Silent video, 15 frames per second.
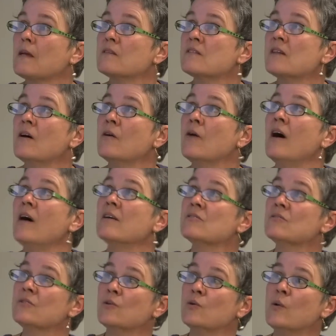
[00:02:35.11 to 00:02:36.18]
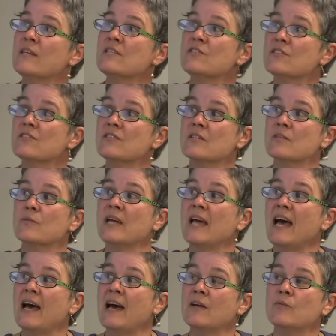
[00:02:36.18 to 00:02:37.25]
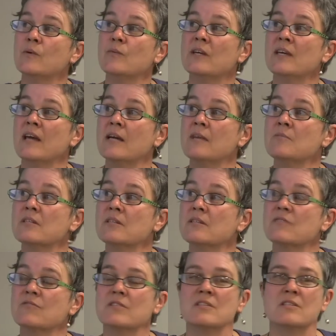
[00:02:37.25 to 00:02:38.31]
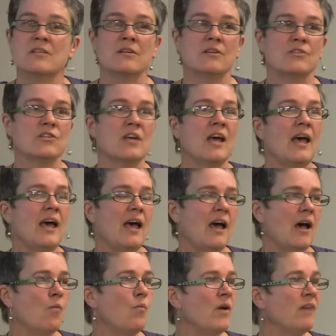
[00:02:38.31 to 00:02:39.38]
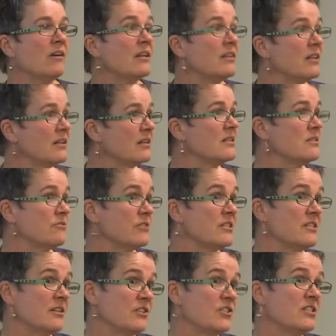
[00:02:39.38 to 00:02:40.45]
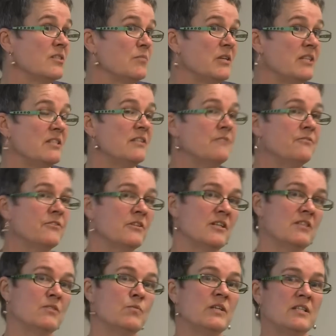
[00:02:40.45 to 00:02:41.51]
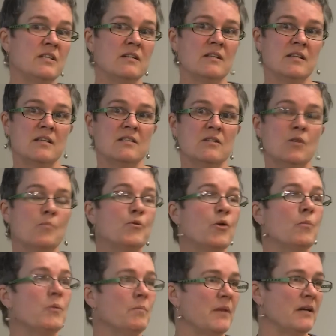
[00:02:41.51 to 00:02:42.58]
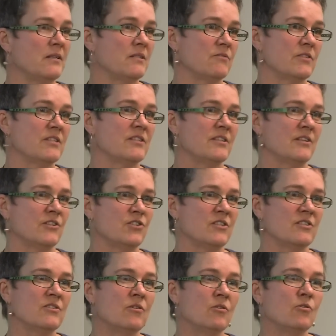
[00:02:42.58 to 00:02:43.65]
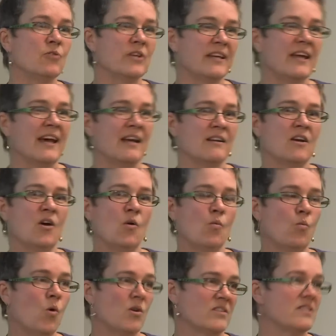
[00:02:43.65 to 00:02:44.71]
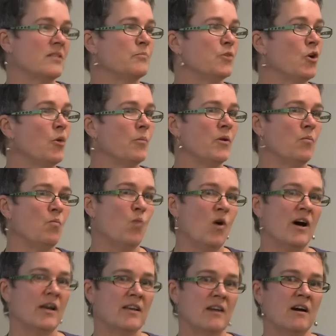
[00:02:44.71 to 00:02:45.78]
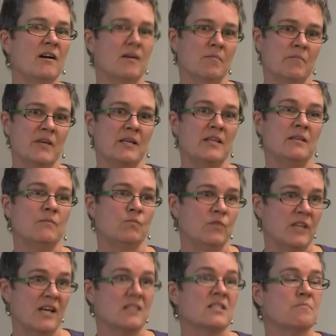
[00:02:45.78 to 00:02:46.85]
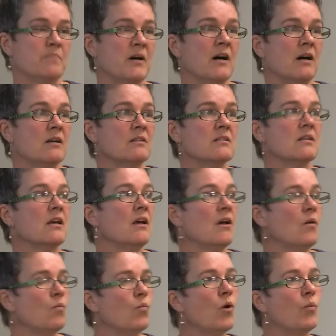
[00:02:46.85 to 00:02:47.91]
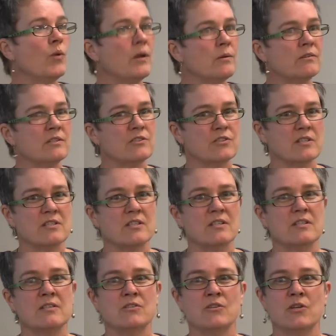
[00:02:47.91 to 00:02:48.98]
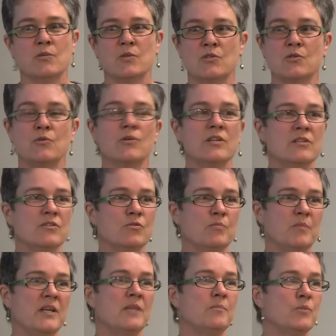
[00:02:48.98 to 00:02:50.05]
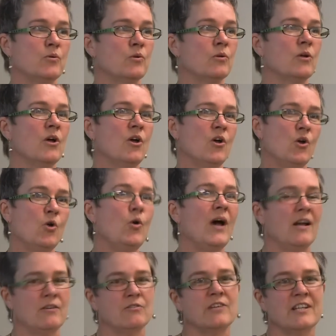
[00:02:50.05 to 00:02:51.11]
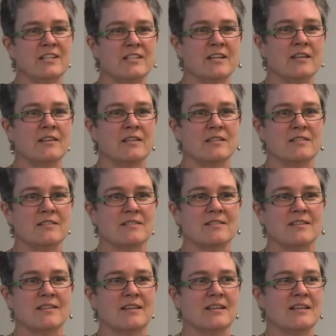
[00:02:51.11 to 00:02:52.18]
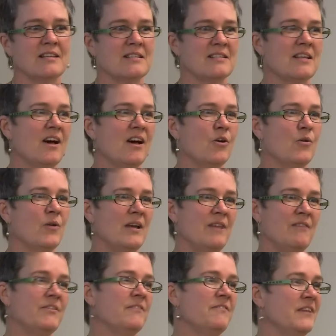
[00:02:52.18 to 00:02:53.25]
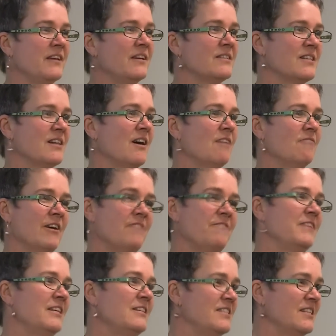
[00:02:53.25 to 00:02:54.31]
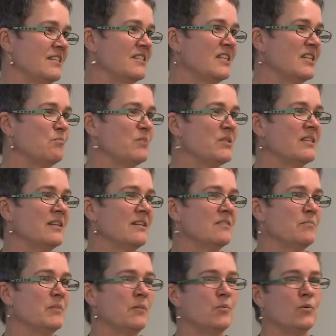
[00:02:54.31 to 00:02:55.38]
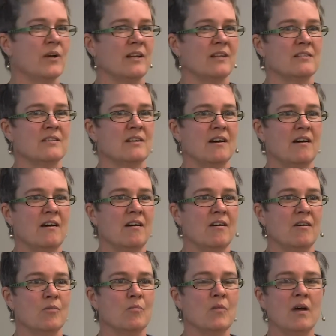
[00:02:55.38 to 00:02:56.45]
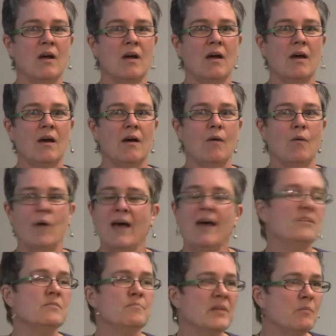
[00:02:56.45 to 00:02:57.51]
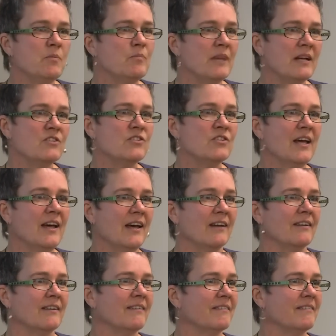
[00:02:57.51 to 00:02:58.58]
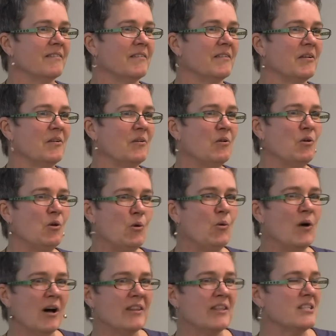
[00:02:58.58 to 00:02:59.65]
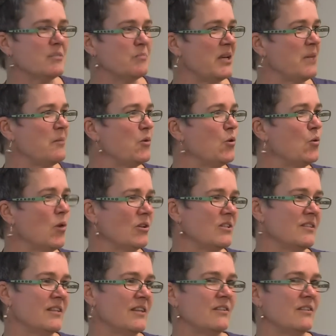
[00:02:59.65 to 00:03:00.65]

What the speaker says: So our sort of questions that we had when we came to this research, and where I think this research is a bit different, is it's not problem-based research. It's not looking at what's the problem, why can't me, yes, but. What we were interested in doing was talking to people who had already done this. So if the figures are roughly 16% of people get to die at home, well, how did people manage that? Who are these people? What did